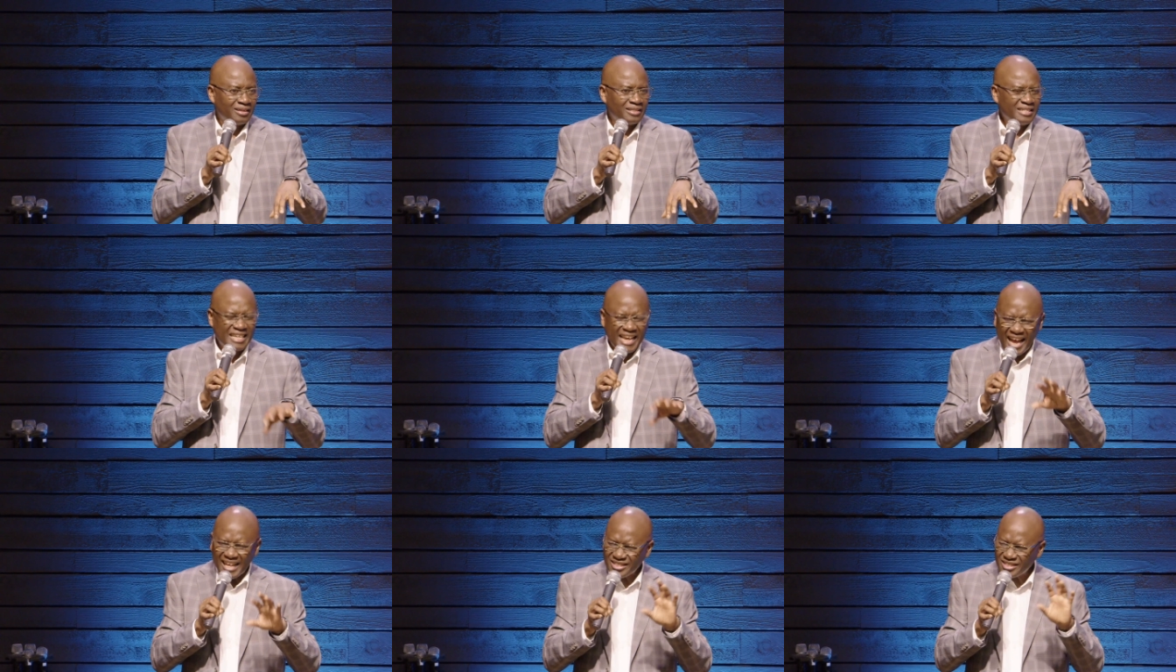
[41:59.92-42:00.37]

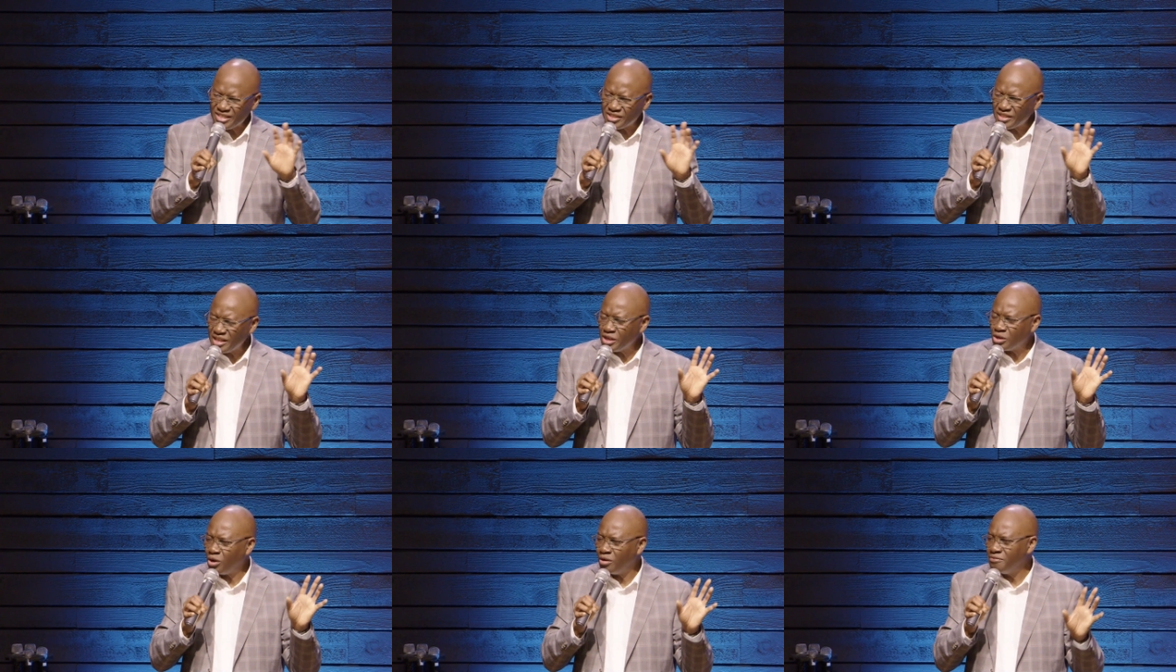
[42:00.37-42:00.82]
Yes,
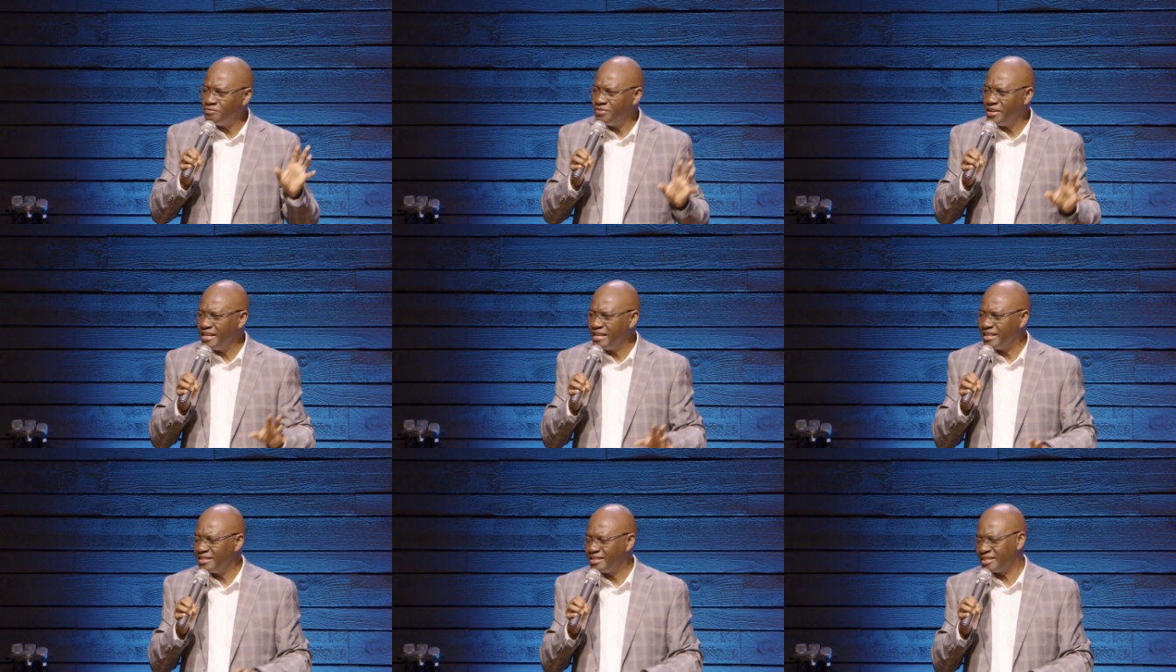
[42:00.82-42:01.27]
it's
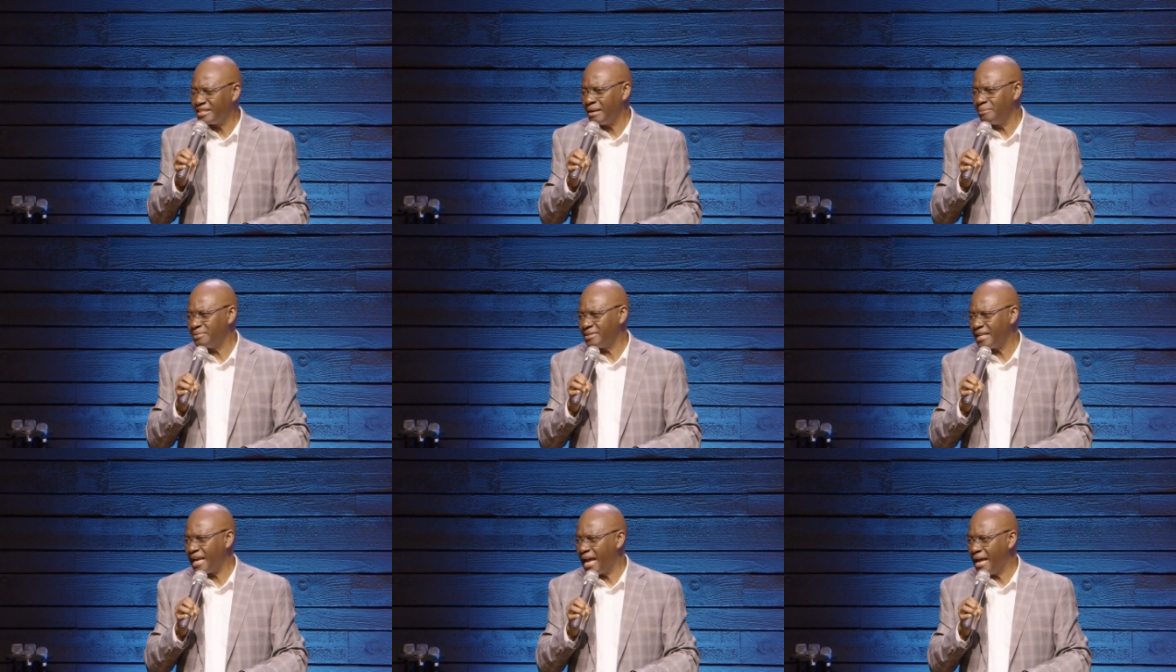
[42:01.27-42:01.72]
inconvenient
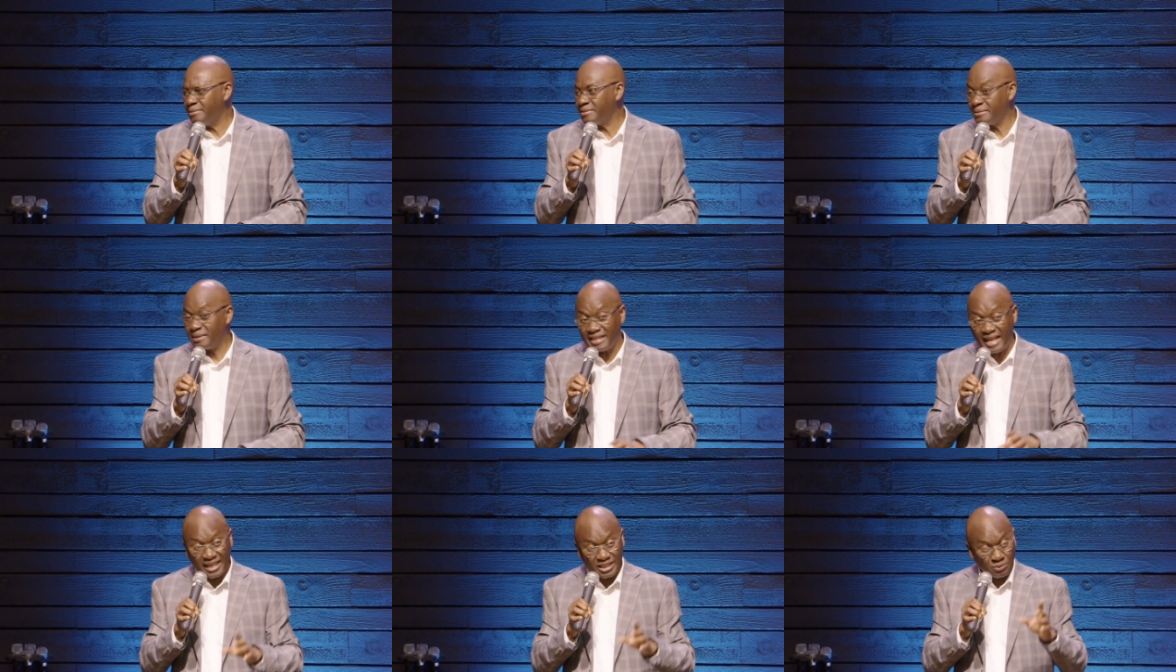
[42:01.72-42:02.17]
sometimes,
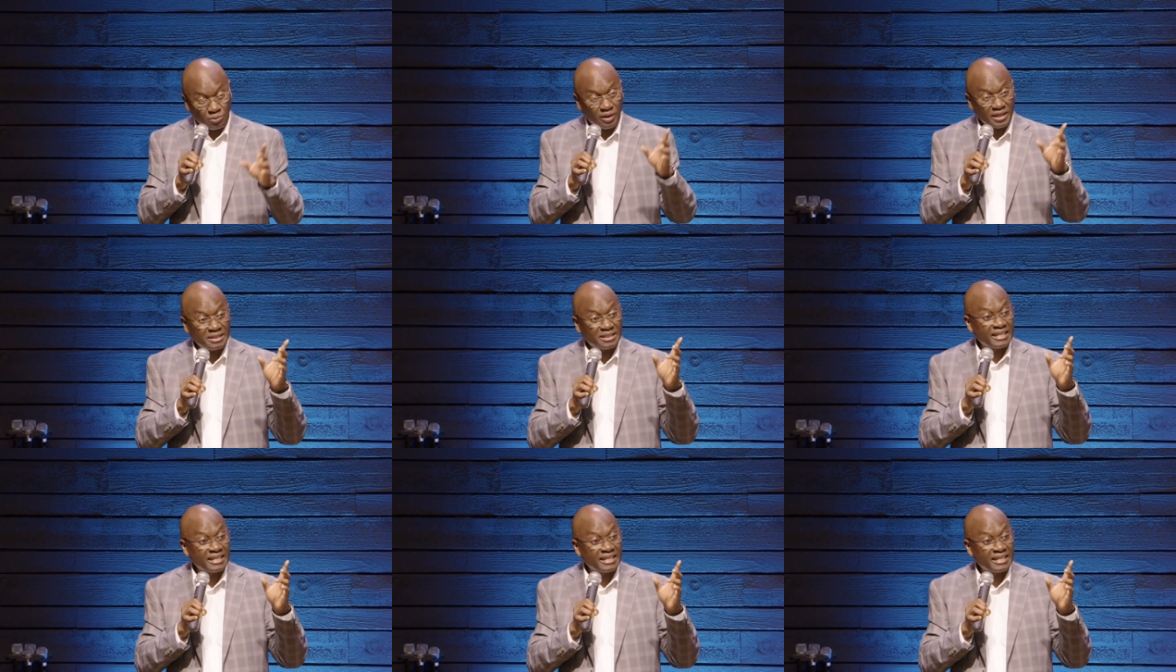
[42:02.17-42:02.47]
but that's what